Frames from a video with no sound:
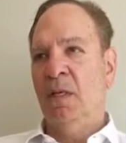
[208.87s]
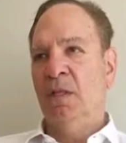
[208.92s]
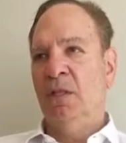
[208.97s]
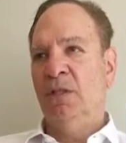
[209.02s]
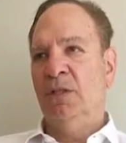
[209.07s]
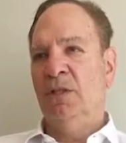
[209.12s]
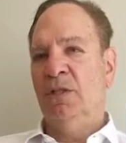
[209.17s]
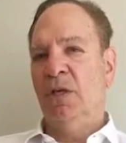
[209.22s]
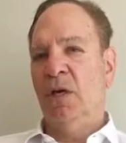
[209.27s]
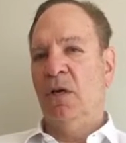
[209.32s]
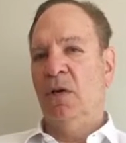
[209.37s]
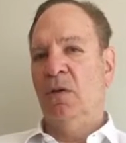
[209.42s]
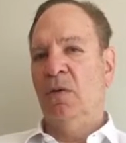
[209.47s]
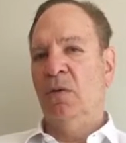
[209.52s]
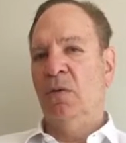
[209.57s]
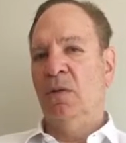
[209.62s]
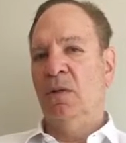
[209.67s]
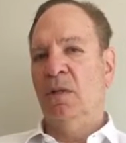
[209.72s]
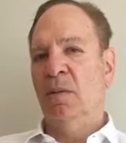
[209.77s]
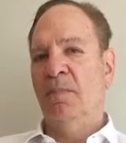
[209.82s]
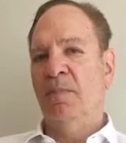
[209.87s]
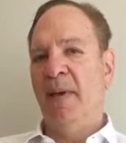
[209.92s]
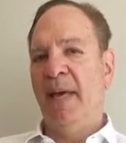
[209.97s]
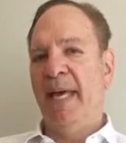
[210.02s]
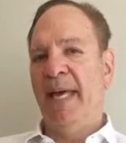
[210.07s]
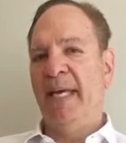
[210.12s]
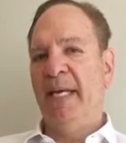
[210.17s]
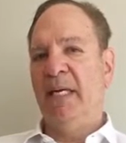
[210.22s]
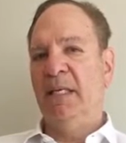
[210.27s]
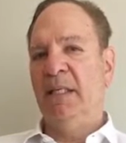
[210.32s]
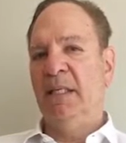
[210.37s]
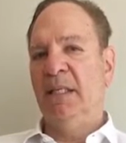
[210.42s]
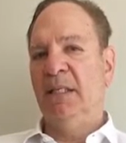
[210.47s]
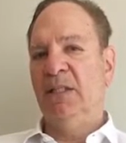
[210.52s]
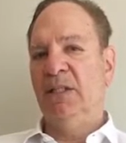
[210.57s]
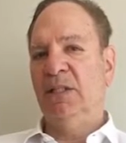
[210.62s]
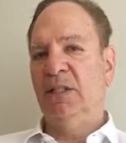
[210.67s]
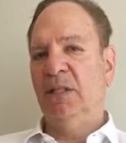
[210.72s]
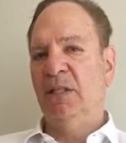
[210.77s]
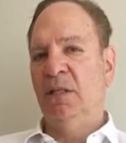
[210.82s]
So the bank
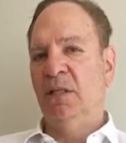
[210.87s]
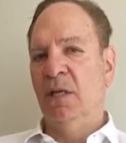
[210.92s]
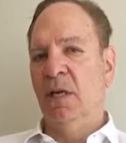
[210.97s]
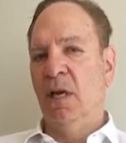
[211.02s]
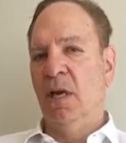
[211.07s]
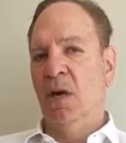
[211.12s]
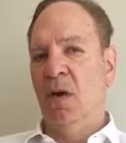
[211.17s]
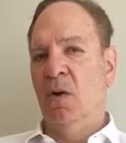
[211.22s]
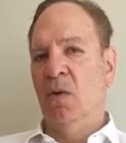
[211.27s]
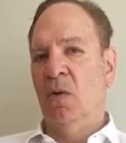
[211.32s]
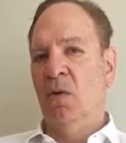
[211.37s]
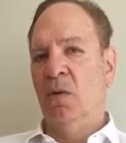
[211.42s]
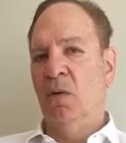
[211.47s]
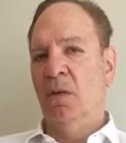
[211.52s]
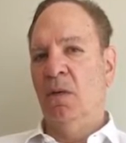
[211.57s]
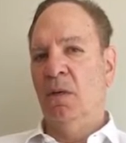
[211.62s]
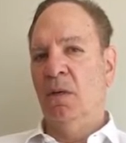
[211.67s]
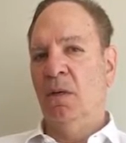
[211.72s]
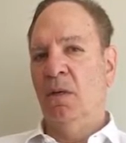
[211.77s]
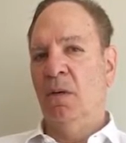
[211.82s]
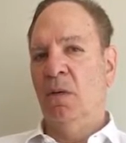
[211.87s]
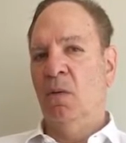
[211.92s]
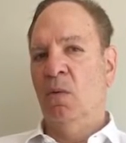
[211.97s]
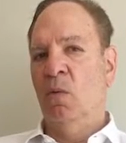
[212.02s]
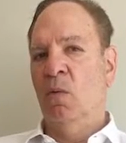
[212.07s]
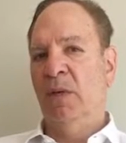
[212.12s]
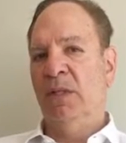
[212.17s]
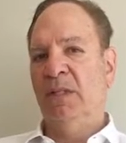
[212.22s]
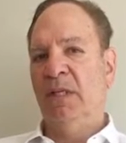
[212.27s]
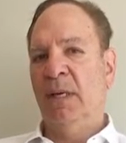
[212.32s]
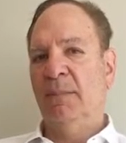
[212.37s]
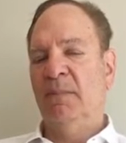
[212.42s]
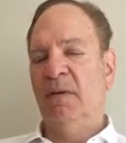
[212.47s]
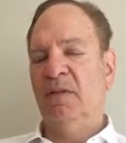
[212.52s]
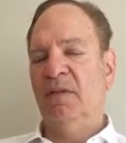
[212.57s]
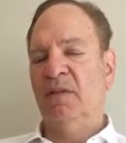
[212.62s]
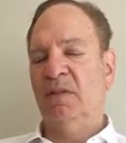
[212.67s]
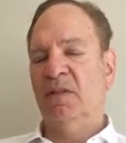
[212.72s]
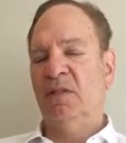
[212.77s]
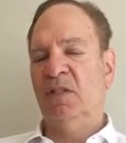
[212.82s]
needs to know what type
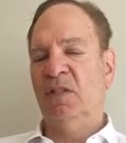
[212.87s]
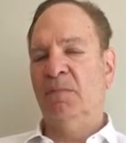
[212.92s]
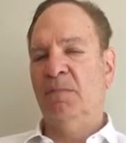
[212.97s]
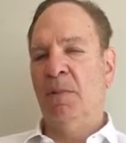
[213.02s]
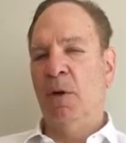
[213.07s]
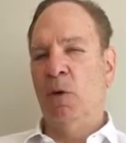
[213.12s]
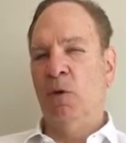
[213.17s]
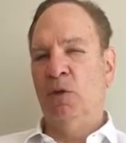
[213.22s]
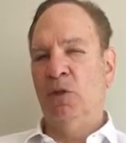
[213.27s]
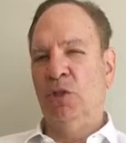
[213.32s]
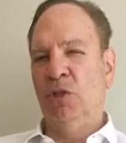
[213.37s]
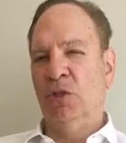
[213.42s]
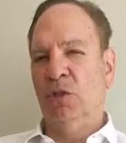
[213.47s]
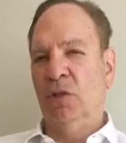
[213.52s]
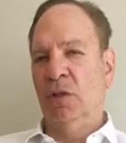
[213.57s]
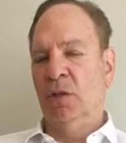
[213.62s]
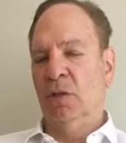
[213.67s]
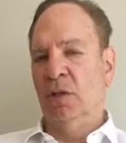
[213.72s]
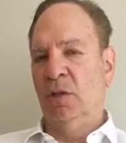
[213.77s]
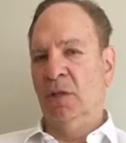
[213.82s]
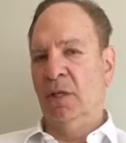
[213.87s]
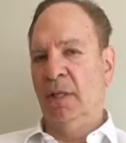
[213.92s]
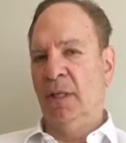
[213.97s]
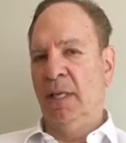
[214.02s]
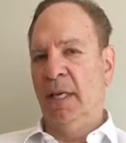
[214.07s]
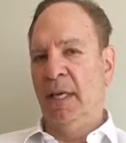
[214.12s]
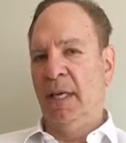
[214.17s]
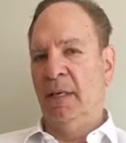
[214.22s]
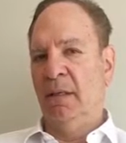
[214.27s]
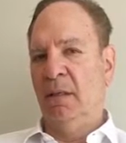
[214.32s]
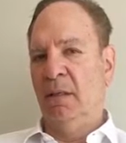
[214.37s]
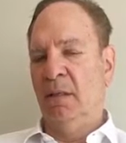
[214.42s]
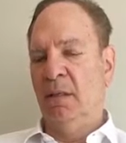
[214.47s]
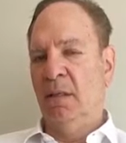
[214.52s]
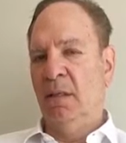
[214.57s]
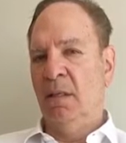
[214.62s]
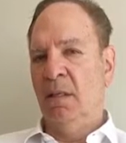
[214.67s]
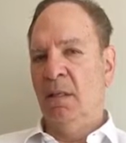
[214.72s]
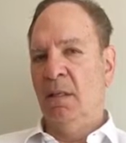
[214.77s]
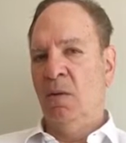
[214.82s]
of exposure they're looking at
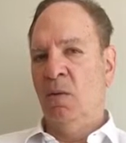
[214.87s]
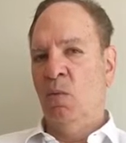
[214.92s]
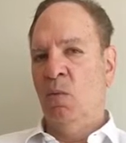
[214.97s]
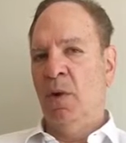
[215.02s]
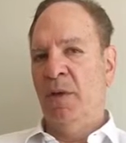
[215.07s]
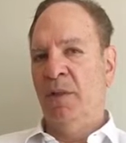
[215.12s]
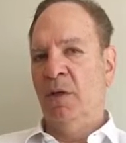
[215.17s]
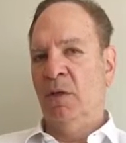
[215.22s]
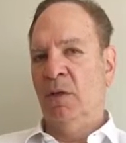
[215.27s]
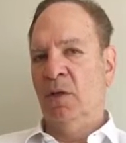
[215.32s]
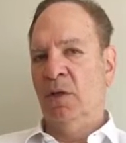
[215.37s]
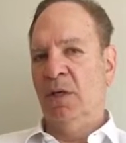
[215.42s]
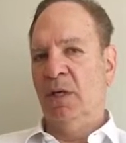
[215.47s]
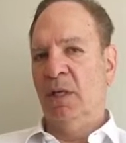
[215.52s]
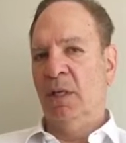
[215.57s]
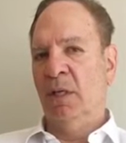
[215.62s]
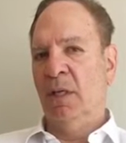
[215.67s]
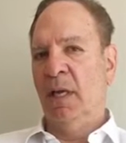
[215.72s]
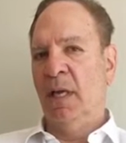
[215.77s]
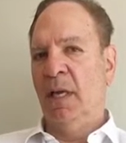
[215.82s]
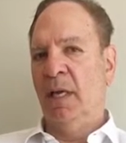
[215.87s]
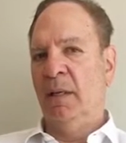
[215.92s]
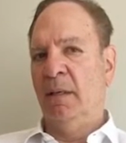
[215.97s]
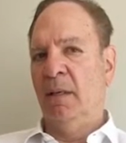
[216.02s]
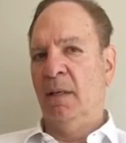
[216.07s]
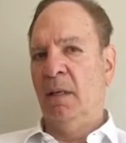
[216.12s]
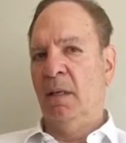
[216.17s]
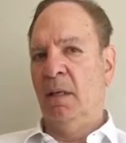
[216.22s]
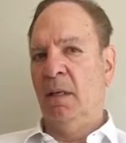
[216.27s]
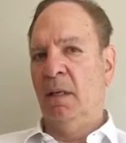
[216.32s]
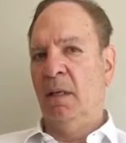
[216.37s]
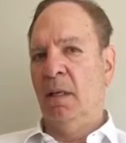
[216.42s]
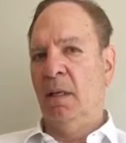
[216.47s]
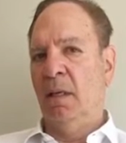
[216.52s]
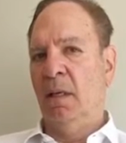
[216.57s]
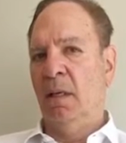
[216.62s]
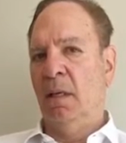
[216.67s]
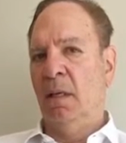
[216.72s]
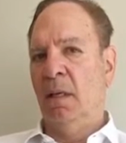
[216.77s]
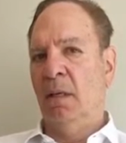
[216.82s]
when they're looking at
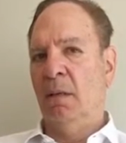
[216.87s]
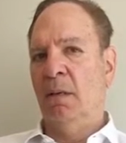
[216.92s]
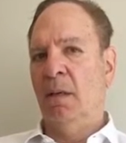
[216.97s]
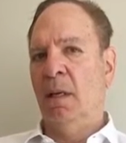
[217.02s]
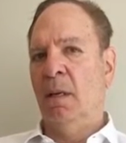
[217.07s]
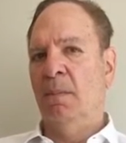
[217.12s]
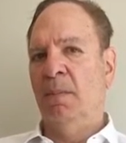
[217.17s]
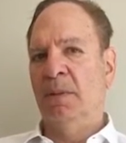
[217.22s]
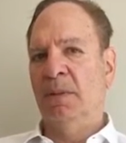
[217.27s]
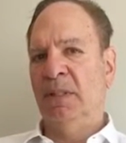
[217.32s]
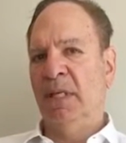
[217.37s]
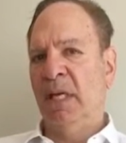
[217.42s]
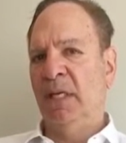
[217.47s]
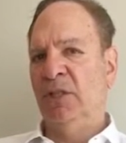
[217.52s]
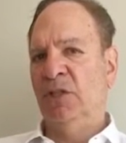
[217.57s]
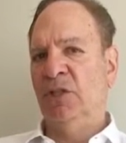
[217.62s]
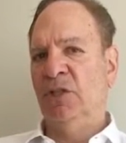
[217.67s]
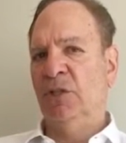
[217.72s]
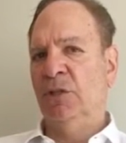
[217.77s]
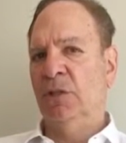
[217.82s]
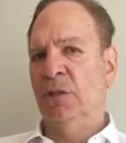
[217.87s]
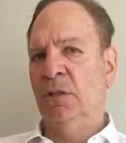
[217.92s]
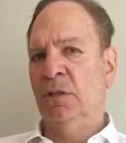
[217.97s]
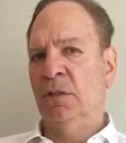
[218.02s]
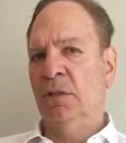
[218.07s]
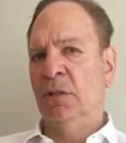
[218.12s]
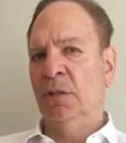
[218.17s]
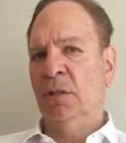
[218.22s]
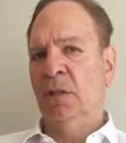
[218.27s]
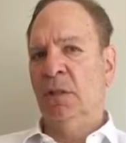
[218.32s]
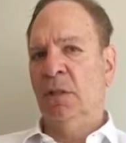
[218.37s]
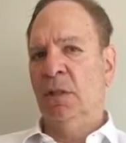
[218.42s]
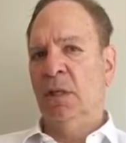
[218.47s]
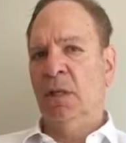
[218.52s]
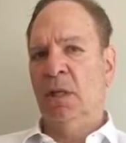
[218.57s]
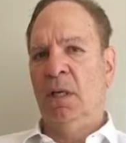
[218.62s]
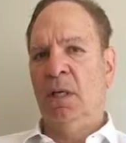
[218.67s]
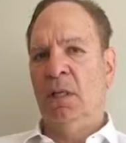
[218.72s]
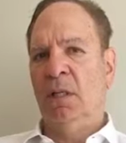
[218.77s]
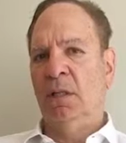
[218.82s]
a potential
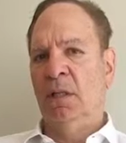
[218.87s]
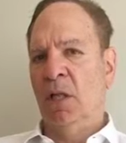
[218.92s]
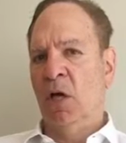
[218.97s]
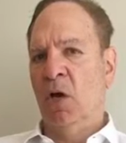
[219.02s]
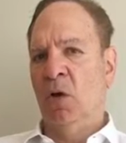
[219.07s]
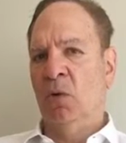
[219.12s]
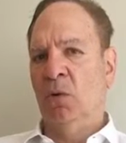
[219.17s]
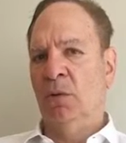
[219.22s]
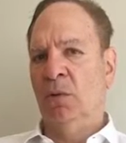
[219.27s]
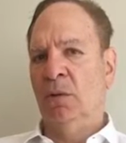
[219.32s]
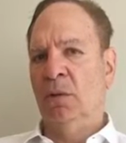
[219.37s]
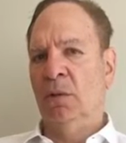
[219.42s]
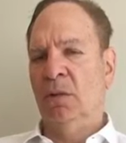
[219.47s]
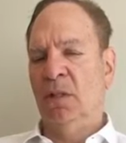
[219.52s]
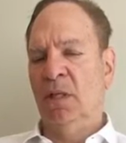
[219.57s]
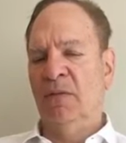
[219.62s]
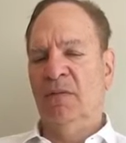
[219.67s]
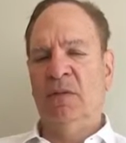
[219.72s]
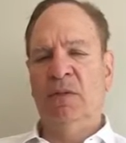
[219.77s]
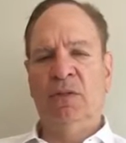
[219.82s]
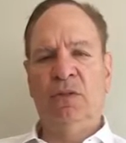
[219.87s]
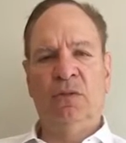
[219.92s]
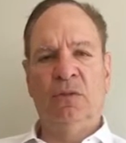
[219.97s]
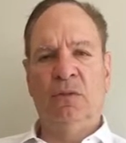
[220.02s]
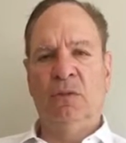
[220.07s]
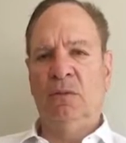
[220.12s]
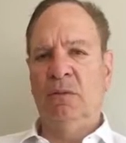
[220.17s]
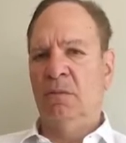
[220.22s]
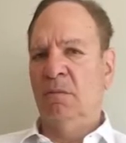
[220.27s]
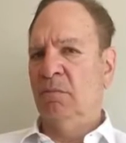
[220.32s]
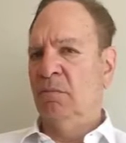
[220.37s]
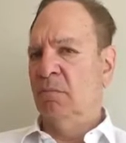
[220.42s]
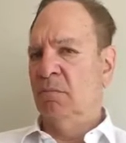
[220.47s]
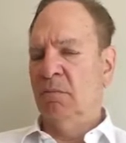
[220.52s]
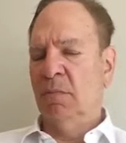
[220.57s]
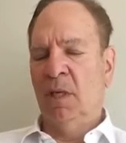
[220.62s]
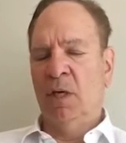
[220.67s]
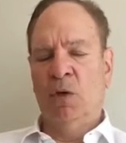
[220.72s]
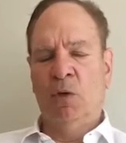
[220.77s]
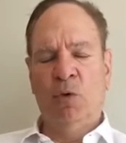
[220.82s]
loan given to
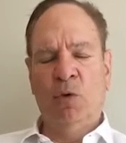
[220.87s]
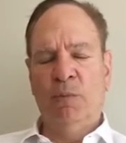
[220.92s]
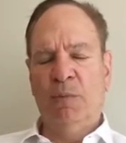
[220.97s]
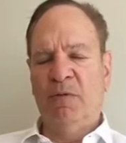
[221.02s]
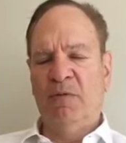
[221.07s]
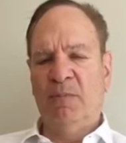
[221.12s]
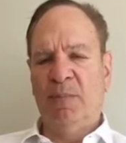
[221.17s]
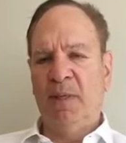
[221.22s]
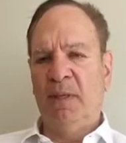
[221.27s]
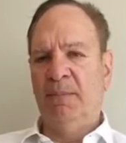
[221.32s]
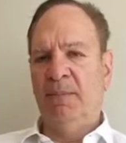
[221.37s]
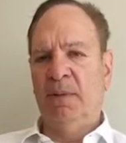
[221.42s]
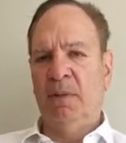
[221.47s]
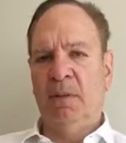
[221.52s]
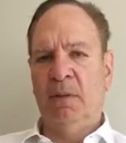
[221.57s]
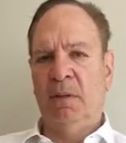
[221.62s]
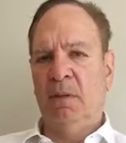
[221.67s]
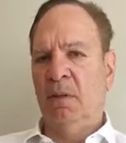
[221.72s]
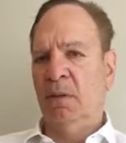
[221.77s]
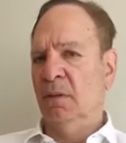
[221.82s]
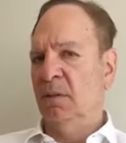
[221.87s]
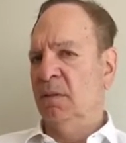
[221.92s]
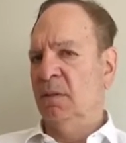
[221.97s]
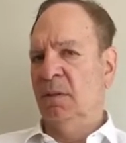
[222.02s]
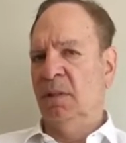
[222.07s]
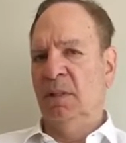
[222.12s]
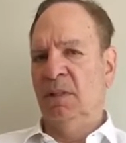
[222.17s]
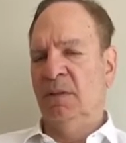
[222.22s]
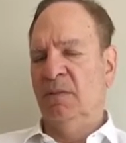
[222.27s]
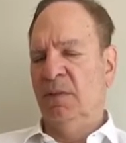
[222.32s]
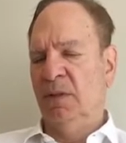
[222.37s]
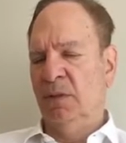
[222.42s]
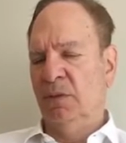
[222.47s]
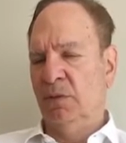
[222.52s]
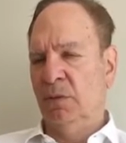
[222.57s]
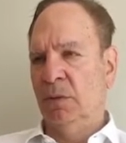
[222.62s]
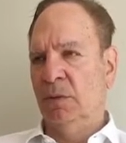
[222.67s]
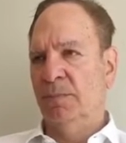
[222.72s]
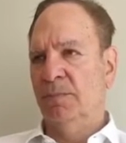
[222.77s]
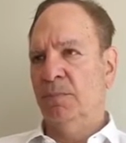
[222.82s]
a group of people or to an
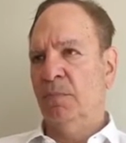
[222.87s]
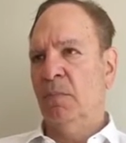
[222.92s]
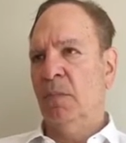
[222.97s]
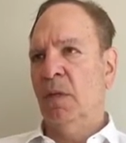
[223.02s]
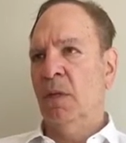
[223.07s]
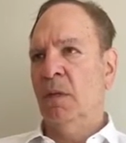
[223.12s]
individual.